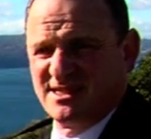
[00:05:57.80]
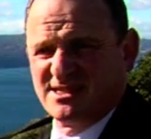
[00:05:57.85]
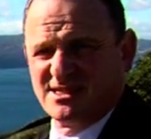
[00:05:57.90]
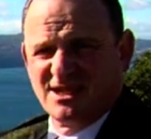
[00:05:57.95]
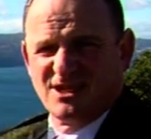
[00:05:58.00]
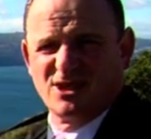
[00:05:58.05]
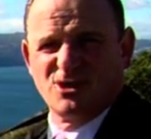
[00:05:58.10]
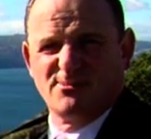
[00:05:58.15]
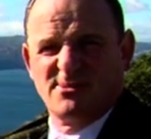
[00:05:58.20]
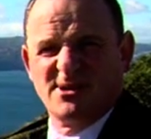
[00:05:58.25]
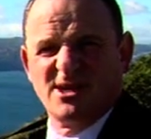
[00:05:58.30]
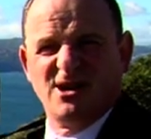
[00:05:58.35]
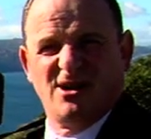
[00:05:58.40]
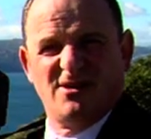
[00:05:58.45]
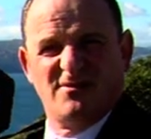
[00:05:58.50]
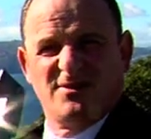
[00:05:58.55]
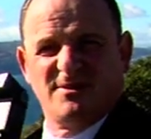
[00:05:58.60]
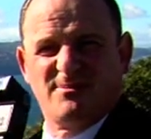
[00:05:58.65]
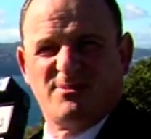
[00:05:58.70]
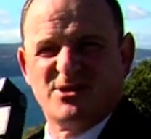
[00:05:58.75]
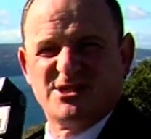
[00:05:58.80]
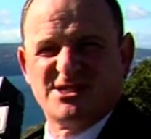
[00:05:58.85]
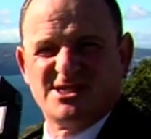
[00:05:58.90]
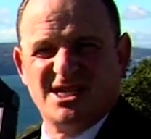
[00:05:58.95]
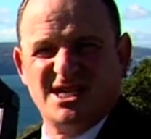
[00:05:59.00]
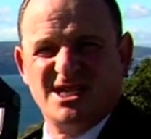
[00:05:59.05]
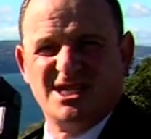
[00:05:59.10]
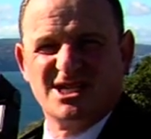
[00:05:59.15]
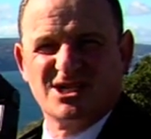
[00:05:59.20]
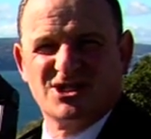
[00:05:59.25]
there's a little bit of the
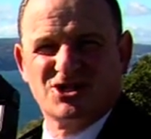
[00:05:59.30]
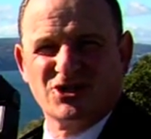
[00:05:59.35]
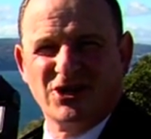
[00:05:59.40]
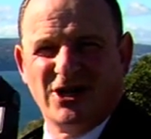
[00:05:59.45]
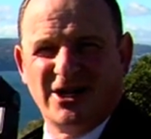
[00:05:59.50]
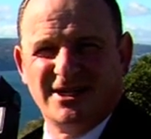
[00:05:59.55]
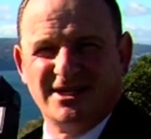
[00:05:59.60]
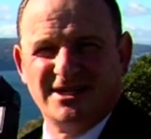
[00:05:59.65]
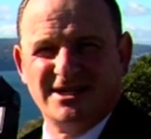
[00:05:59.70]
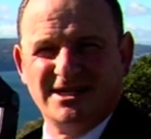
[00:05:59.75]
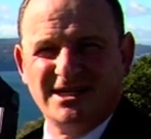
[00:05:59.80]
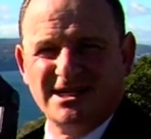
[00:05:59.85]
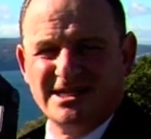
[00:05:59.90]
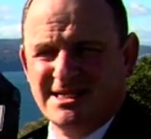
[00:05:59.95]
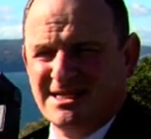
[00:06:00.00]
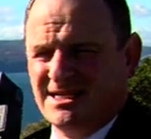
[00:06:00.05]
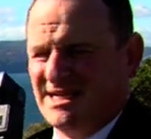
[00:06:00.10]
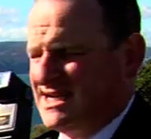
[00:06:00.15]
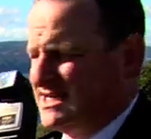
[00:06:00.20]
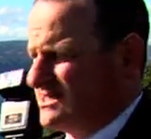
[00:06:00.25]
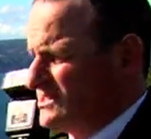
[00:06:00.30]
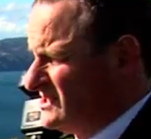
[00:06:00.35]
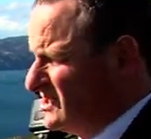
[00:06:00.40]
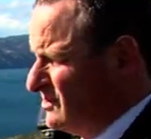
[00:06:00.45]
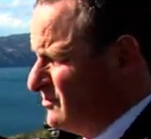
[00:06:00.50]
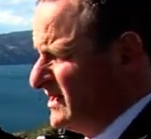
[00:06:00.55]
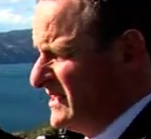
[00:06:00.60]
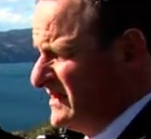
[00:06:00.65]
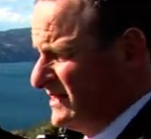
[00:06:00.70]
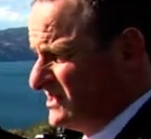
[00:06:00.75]
preceding shot. And
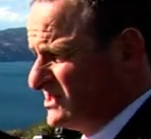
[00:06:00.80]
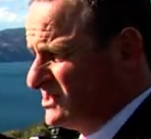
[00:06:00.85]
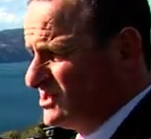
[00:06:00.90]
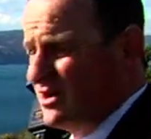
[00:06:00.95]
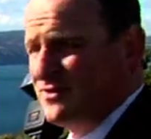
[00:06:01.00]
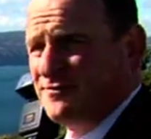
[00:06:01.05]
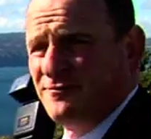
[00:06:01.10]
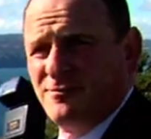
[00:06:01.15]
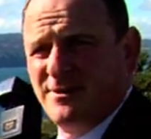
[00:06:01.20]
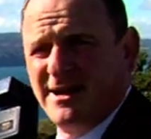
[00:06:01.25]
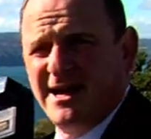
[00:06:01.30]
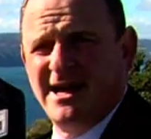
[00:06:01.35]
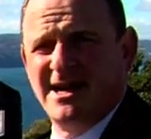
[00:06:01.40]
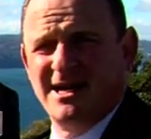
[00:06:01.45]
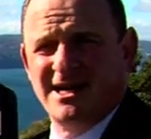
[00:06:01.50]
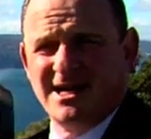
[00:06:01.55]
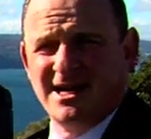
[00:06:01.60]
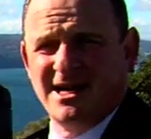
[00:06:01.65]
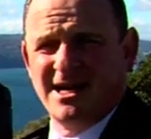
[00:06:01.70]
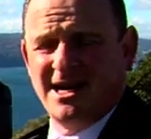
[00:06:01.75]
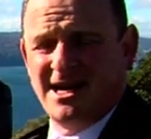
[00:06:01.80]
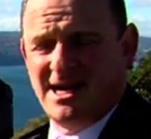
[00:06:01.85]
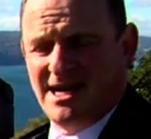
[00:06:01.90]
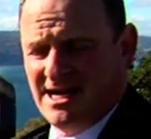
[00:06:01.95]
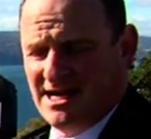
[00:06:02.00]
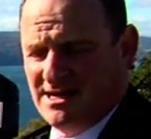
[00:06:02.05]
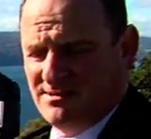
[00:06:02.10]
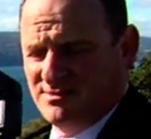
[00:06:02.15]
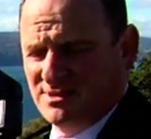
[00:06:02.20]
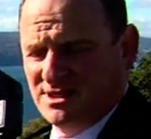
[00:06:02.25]
so when the software,
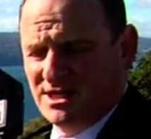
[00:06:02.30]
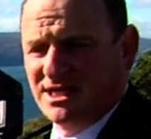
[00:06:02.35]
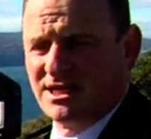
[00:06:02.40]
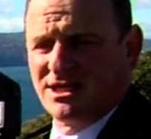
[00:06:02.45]
you